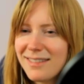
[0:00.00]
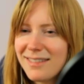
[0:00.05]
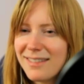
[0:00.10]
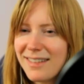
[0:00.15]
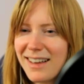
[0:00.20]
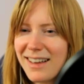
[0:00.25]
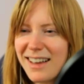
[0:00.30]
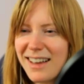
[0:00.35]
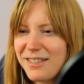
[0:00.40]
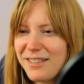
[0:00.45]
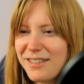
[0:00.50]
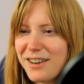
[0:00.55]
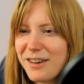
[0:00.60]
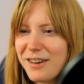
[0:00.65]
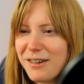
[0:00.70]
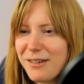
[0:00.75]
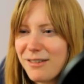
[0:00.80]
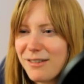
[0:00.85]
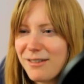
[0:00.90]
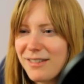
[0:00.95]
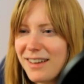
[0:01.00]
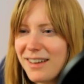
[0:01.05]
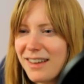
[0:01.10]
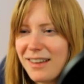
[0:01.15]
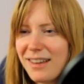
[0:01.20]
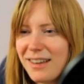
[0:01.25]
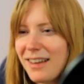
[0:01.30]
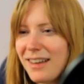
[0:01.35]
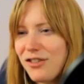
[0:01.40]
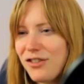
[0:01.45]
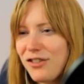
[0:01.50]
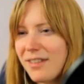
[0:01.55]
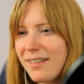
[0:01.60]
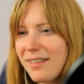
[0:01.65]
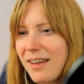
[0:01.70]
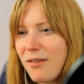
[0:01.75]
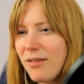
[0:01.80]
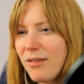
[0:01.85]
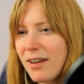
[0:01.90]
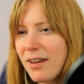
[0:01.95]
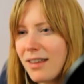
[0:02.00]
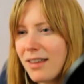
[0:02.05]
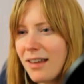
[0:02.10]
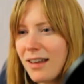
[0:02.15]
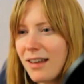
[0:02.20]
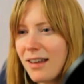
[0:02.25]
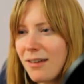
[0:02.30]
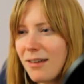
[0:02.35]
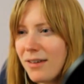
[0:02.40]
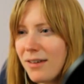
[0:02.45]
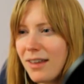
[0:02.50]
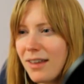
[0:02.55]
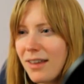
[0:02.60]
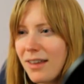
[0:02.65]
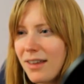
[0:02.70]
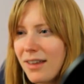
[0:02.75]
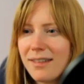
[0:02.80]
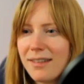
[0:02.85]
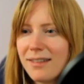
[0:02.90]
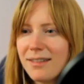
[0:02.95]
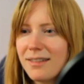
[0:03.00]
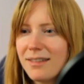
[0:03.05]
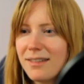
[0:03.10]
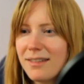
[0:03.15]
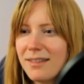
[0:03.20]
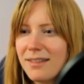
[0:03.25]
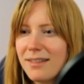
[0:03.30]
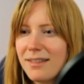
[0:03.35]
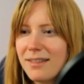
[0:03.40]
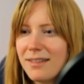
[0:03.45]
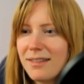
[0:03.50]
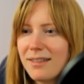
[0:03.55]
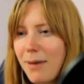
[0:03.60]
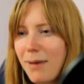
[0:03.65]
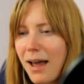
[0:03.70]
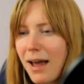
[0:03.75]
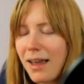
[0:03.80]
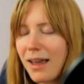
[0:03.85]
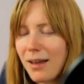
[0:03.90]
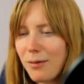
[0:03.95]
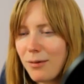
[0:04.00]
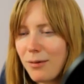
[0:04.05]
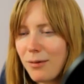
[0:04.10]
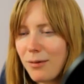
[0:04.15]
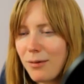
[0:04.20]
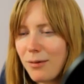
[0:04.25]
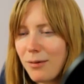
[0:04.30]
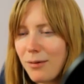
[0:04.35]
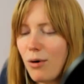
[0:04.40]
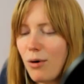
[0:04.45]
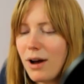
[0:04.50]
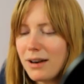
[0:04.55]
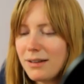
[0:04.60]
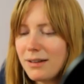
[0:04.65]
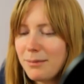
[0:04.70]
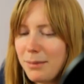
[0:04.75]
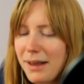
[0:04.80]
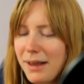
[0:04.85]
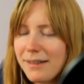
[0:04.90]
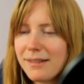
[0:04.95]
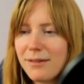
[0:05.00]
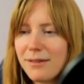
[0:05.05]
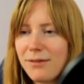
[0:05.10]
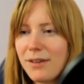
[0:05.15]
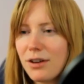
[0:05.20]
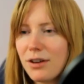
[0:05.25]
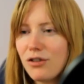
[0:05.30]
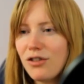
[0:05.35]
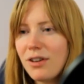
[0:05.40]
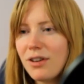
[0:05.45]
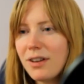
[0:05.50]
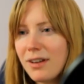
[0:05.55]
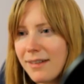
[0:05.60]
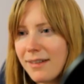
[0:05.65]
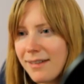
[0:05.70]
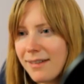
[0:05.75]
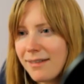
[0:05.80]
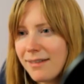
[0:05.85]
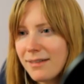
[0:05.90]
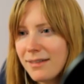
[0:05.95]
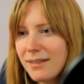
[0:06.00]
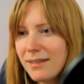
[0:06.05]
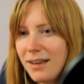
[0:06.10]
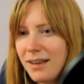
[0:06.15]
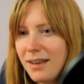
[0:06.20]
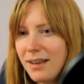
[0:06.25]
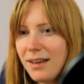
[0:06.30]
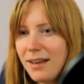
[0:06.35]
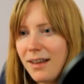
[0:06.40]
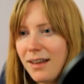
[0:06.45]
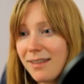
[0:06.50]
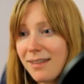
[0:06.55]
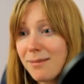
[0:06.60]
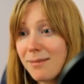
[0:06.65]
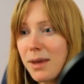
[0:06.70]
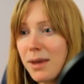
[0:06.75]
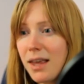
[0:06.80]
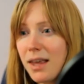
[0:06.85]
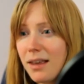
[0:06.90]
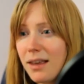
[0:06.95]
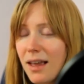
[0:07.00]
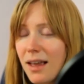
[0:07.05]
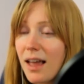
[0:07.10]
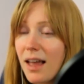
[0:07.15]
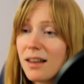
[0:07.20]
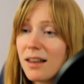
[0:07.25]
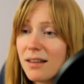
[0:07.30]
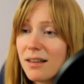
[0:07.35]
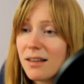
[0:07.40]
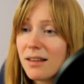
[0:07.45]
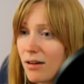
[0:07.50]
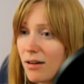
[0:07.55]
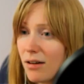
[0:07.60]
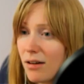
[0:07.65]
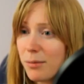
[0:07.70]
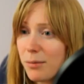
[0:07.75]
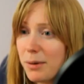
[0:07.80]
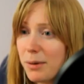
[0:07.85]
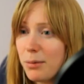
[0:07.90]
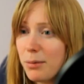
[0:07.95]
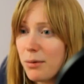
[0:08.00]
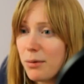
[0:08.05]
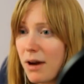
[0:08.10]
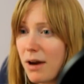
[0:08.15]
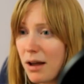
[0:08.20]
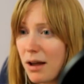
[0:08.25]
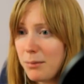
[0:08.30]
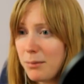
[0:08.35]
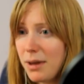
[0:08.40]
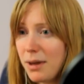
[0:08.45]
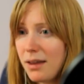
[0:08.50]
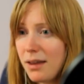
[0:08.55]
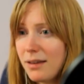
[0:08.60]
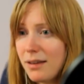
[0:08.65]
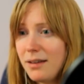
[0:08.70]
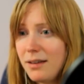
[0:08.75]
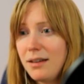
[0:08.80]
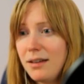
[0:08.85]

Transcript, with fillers: I don't know. It, it's just everything. I feel like it, my my one piece of fiction is is me and all the people around me.